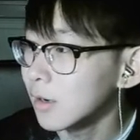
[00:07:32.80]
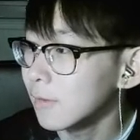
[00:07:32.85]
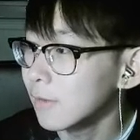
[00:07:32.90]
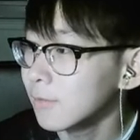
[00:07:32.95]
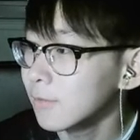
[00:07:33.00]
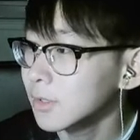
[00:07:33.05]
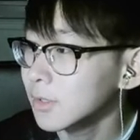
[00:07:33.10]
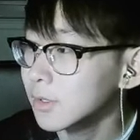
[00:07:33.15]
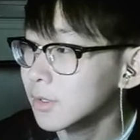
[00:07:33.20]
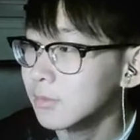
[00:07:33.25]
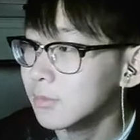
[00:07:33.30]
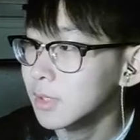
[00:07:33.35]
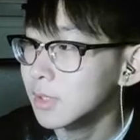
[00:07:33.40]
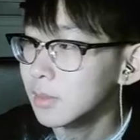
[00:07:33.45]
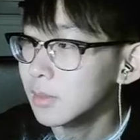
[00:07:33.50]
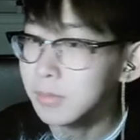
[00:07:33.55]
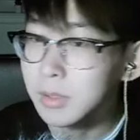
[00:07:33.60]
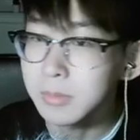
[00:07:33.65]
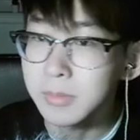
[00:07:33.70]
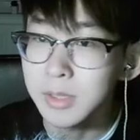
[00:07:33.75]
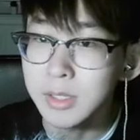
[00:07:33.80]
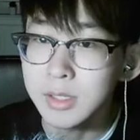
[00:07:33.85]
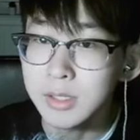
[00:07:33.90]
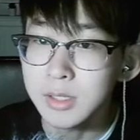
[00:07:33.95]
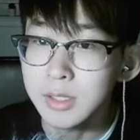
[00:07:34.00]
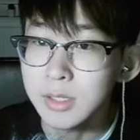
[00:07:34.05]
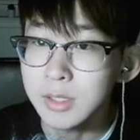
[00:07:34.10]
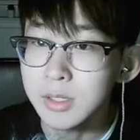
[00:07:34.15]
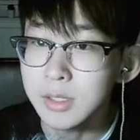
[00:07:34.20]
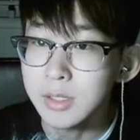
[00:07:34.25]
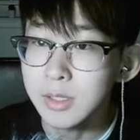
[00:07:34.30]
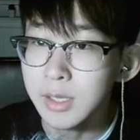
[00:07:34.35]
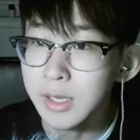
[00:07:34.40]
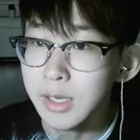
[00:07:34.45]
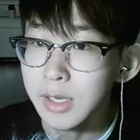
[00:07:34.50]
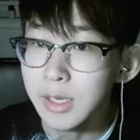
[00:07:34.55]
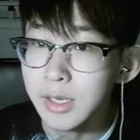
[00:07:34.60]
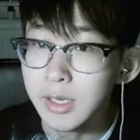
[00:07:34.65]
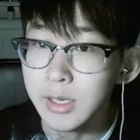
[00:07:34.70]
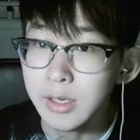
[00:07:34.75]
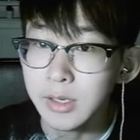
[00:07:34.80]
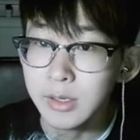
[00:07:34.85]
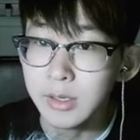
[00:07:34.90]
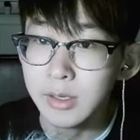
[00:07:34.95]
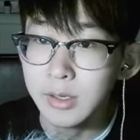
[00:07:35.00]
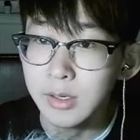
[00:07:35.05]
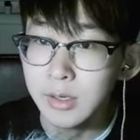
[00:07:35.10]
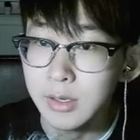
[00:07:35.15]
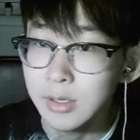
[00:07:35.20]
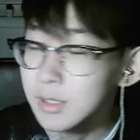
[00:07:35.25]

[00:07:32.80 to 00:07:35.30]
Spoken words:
Firstly, we implemented a